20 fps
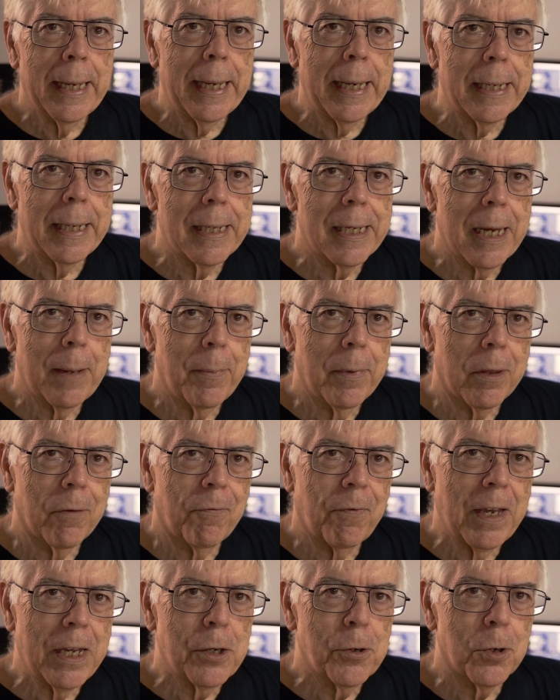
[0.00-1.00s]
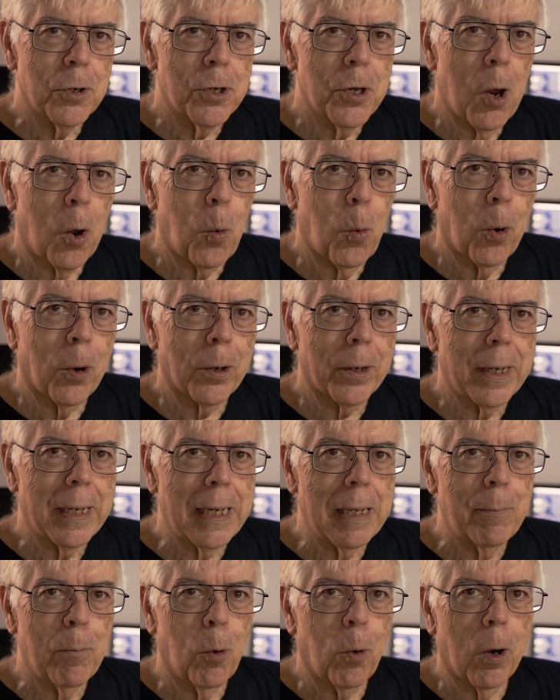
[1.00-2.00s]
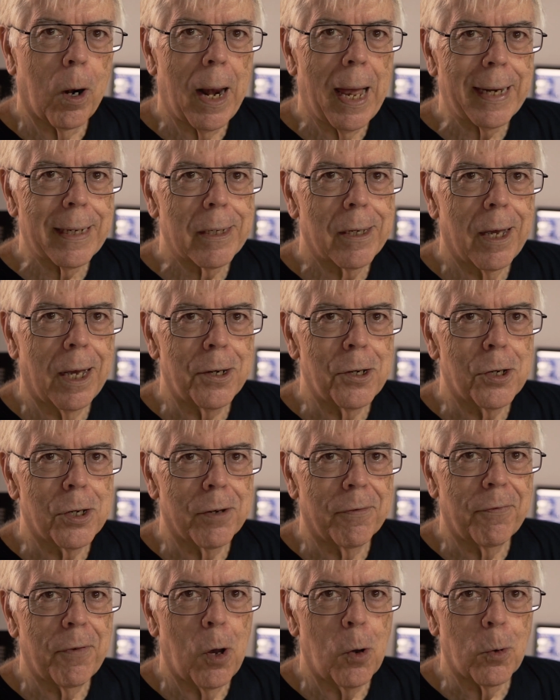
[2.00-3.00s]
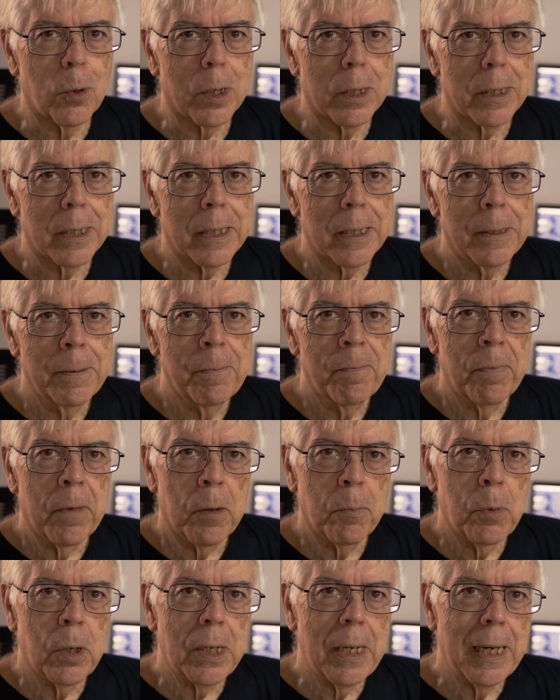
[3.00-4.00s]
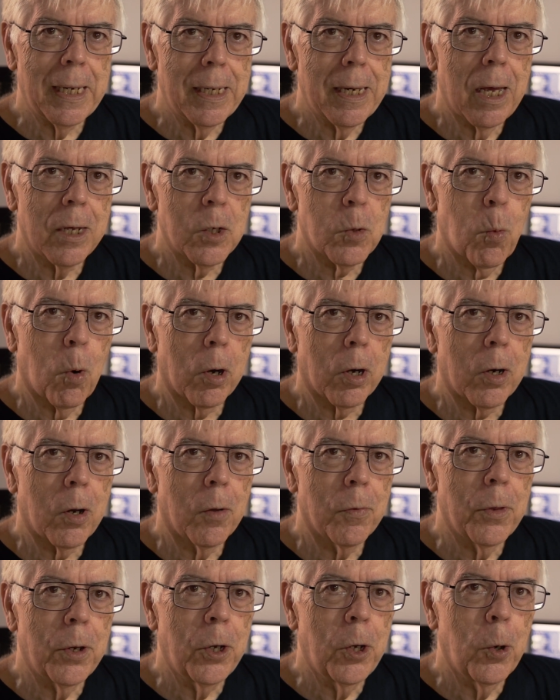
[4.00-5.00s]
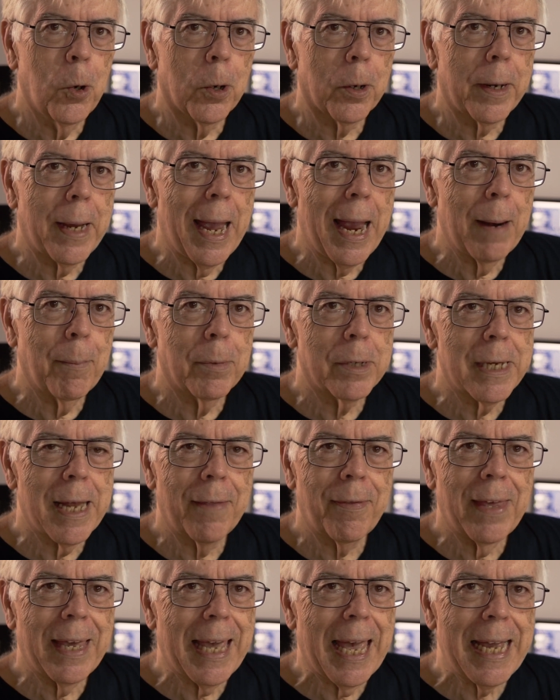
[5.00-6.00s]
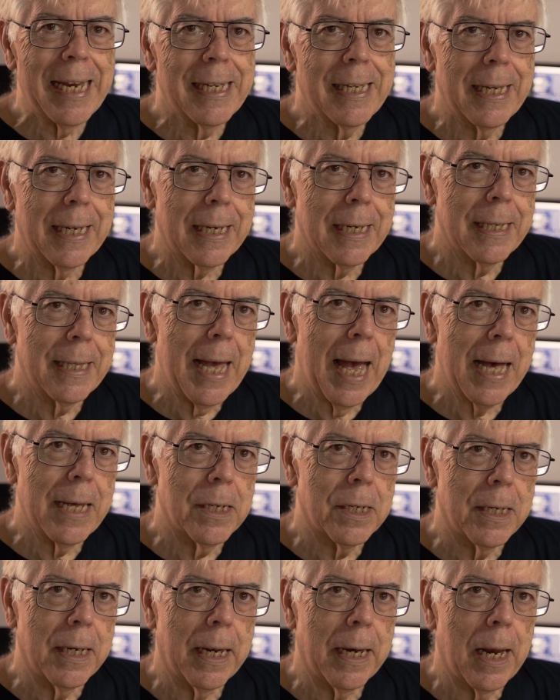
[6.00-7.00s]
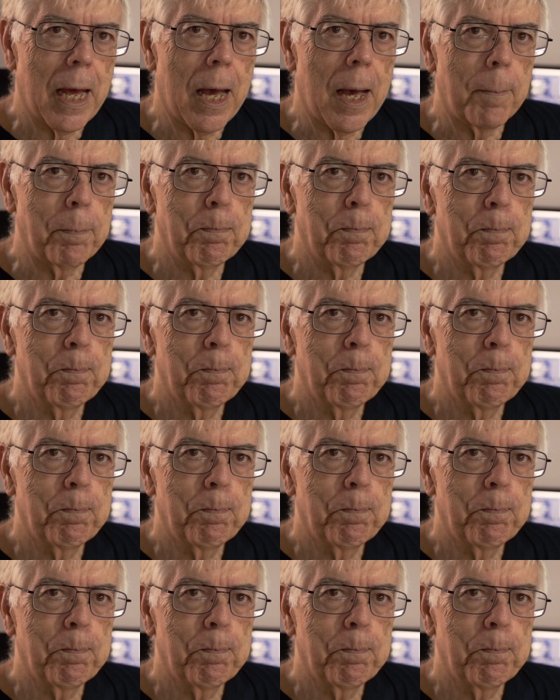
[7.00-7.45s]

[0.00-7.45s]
and some of the features don't work anymore, like touch to focus, but it does work on the newer cameras, I think A6000 and up.